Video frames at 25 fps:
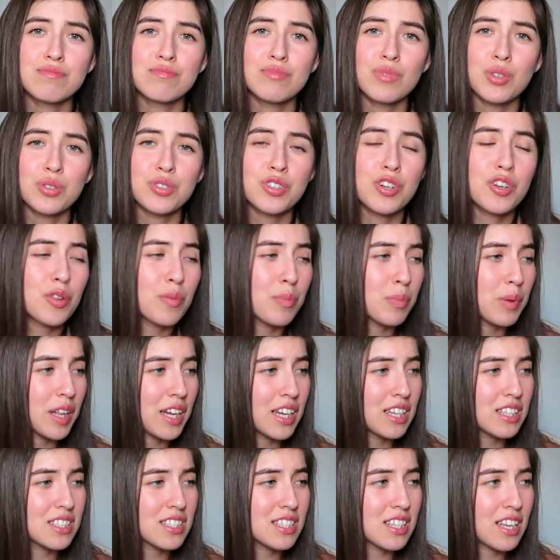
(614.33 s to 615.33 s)
those are the
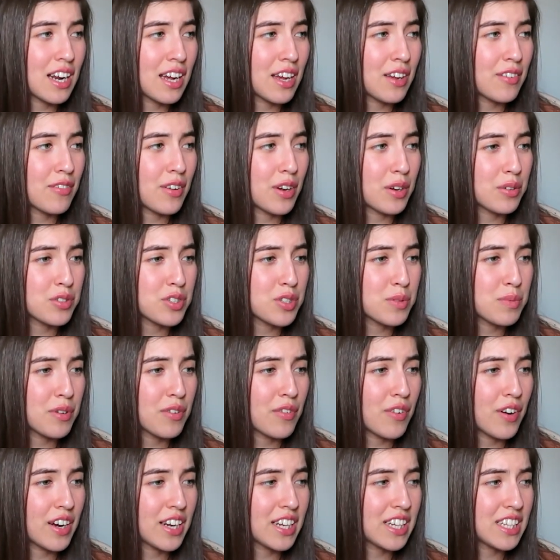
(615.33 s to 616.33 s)
plants that I found to be
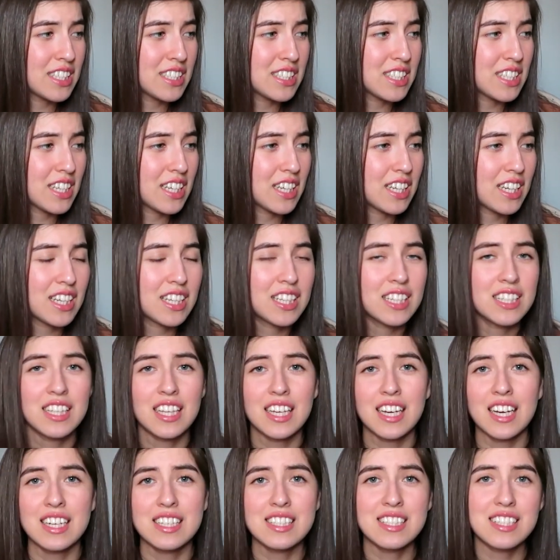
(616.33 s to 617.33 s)
very easy.
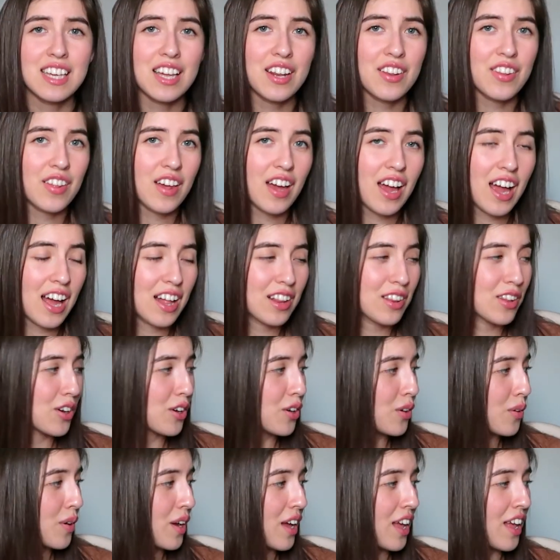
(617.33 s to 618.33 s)
Like I said, the
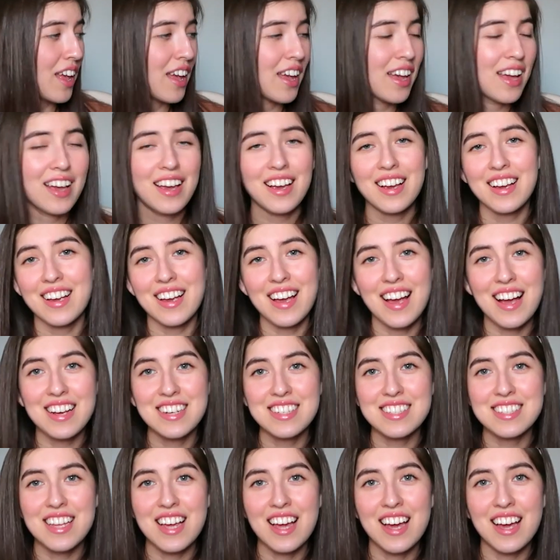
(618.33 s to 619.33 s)
aloe,
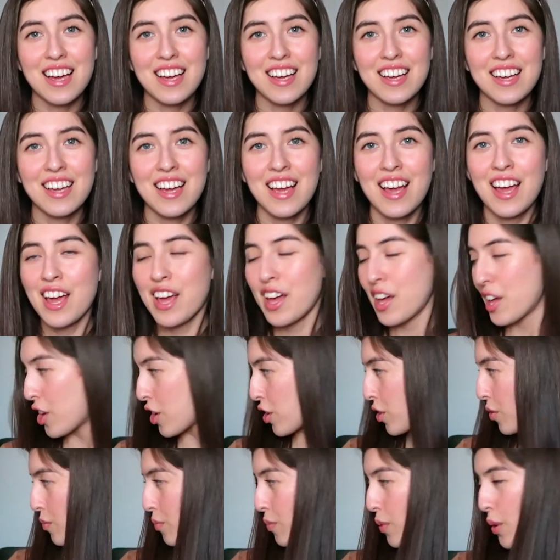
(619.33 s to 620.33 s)
cacti,
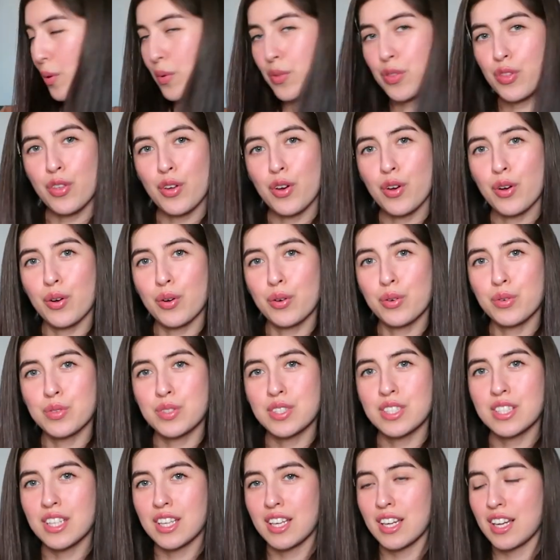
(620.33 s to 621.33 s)

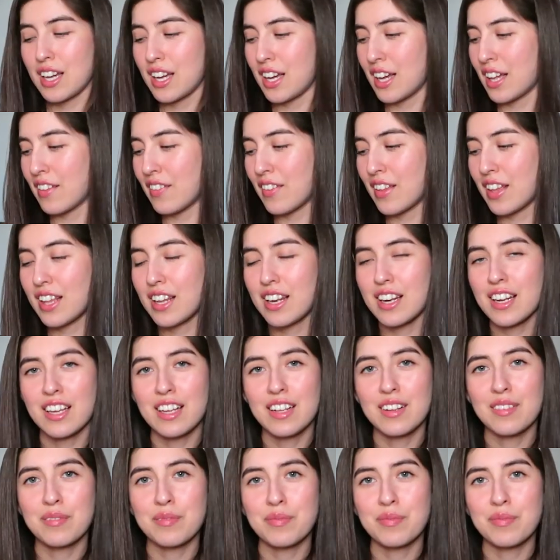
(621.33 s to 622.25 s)
pothos, and then